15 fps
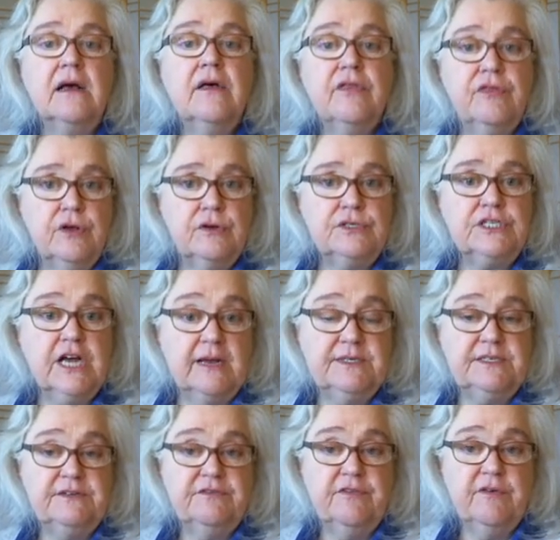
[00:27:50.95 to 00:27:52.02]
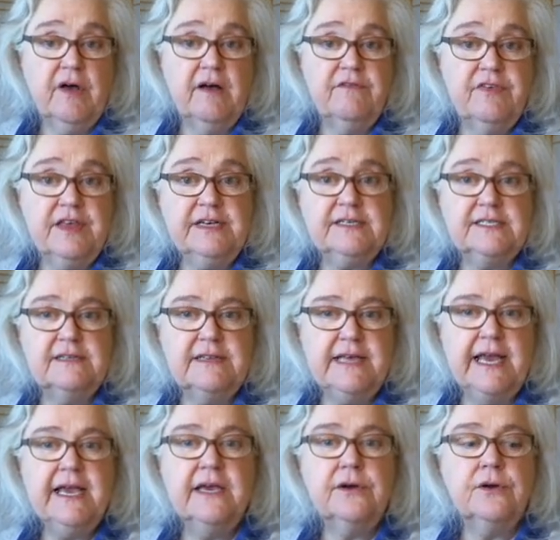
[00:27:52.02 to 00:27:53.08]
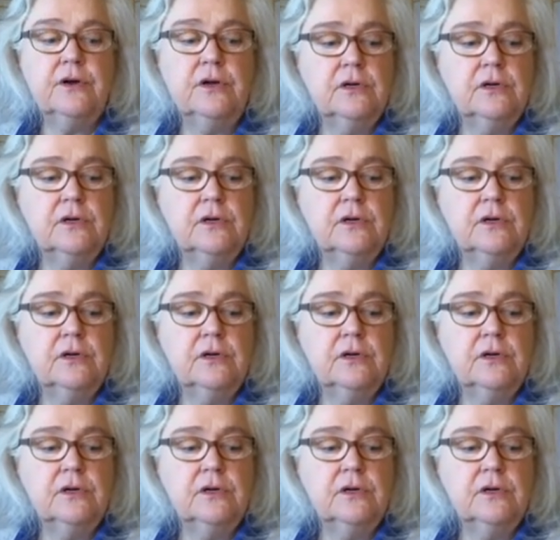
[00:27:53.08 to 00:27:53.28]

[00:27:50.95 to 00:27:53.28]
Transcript: those types of things that they can